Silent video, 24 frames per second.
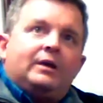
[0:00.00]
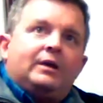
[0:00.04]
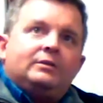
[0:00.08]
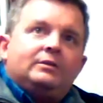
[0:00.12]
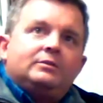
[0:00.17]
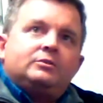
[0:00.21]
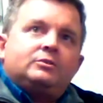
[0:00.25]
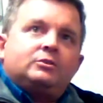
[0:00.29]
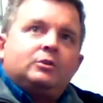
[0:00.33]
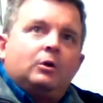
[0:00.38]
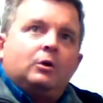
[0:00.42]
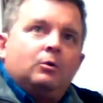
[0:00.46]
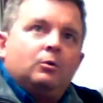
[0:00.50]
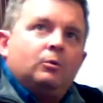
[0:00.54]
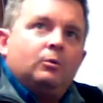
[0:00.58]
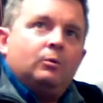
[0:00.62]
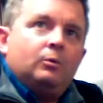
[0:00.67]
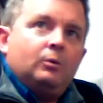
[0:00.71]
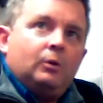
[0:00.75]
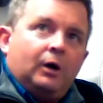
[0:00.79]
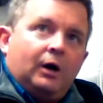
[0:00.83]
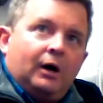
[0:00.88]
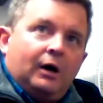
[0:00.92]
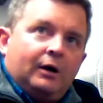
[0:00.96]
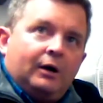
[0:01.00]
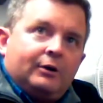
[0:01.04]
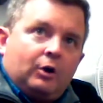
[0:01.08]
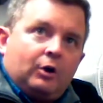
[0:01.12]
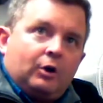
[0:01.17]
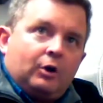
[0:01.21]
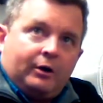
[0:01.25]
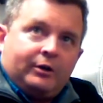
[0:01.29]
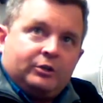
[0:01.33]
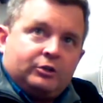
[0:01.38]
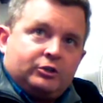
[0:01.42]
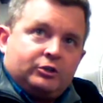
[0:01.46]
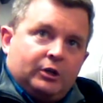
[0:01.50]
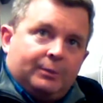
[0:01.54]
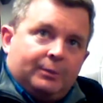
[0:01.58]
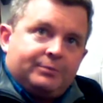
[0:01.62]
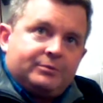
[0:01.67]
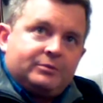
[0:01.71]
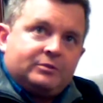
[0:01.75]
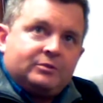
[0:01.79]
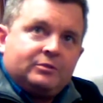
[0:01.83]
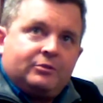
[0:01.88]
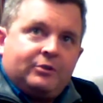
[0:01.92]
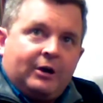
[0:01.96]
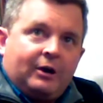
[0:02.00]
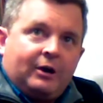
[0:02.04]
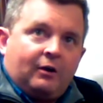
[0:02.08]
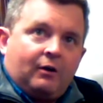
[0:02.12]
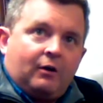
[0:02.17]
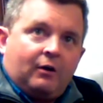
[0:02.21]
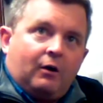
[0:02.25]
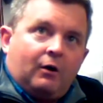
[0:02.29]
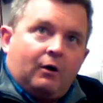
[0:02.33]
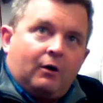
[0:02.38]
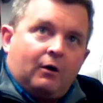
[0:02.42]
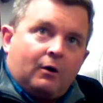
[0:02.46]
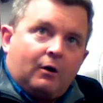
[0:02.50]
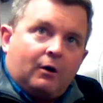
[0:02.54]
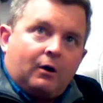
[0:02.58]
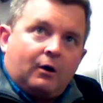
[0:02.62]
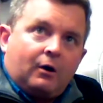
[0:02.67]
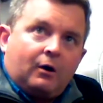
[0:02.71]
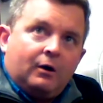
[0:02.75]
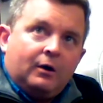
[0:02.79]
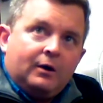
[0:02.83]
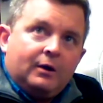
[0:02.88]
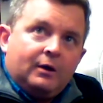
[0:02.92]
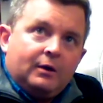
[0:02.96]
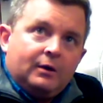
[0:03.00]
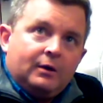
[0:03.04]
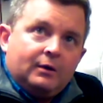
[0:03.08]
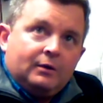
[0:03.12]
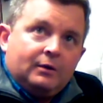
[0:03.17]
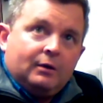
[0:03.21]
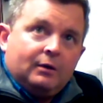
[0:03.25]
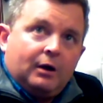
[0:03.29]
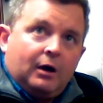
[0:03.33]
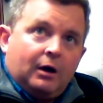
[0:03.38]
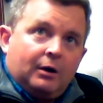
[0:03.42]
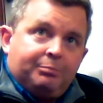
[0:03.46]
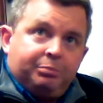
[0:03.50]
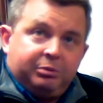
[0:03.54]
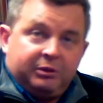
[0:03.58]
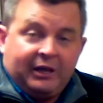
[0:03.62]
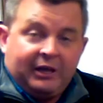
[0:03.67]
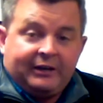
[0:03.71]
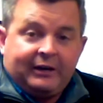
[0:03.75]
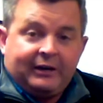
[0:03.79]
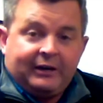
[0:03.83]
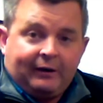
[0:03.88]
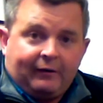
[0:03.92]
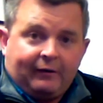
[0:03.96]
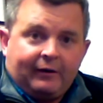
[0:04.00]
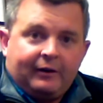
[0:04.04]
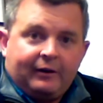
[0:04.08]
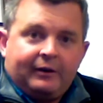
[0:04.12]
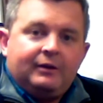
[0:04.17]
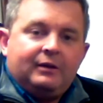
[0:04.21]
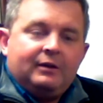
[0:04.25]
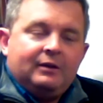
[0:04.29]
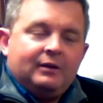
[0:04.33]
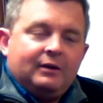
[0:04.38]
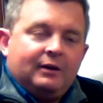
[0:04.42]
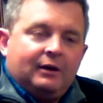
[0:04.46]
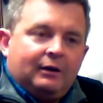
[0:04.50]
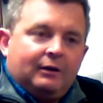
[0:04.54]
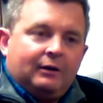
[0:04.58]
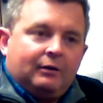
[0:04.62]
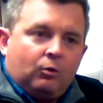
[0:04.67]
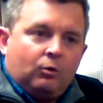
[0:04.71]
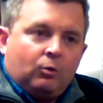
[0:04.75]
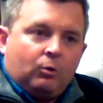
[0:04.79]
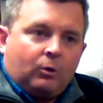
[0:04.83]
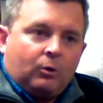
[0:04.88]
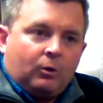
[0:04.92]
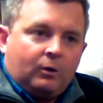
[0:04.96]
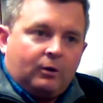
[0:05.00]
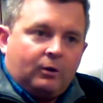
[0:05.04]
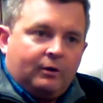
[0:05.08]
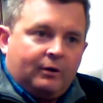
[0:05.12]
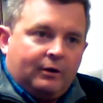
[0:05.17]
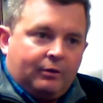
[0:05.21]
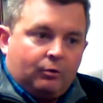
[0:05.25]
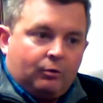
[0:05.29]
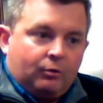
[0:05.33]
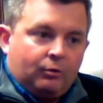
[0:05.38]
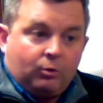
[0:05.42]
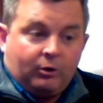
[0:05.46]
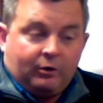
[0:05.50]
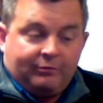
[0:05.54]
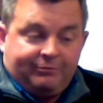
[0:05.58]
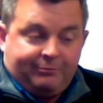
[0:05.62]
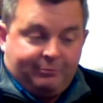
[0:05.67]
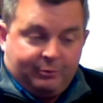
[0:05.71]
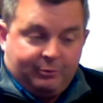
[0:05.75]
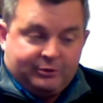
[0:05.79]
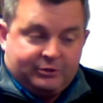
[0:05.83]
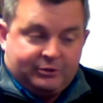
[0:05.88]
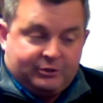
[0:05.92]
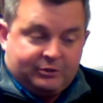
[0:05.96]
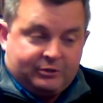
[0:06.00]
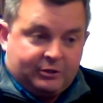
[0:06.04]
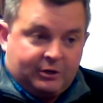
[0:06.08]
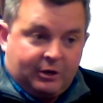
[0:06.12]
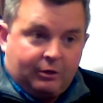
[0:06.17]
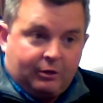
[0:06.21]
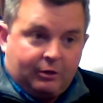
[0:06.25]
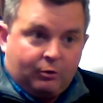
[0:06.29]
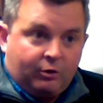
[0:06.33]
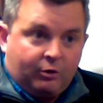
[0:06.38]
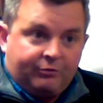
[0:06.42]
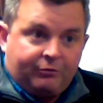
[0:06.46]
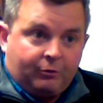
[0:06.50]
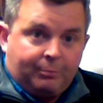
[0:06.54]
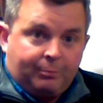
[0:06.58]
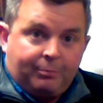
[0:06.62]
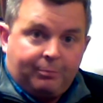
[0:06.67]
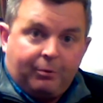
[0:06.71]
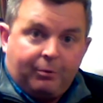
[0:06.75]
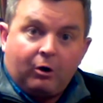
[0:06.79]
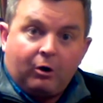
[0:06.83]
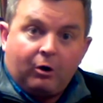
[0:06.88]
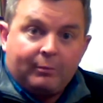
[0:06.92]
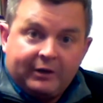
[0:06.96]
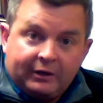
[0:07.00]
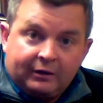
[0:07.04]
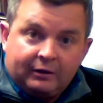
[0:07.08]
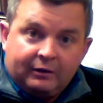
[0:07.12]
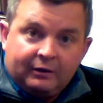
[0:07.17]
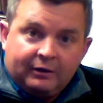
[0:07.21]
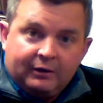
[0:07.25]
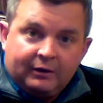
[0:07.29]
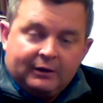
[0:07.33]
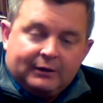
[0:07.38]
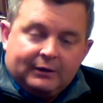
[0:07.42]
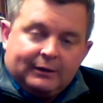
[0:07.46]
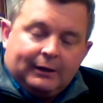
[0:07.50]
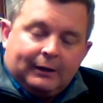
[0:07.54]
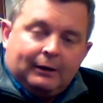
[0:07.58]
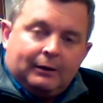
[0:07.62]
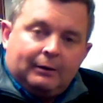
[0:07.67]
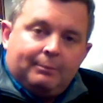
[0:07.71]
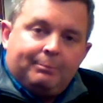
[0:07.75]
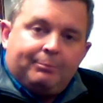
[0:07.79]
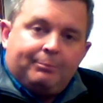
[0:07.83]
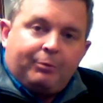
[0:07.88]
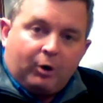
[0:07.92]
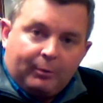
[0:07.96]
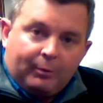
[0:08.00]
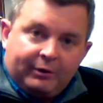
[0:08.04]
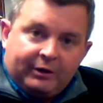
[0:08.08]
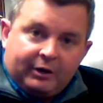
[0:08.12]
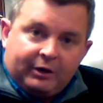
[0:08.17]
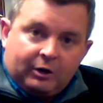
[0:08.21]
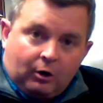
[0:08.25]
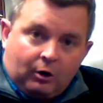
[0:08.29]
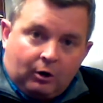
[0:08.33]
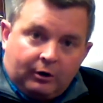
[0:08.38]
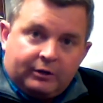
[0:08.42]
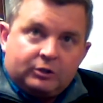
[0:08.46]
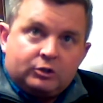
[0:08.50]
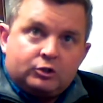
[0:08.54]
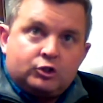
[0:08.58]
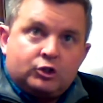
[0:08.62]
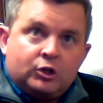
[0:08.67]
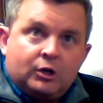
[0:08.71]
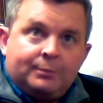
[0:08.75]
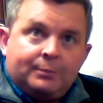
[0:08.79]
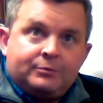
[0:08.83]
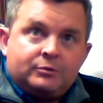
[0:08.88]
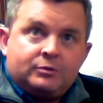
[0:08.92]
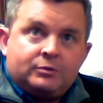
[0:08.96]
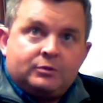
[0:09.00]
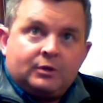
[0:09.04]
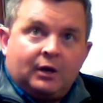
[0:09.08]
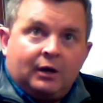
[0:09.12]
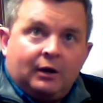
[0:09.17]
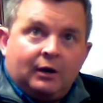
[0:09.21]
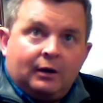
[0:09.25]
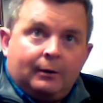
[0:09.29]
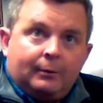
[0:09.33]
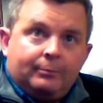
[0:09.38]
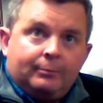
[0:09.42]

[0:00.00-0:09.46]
Okay, so guardianships. There are plenary, or in other words, which is another word for permanent. Permanent guardianships,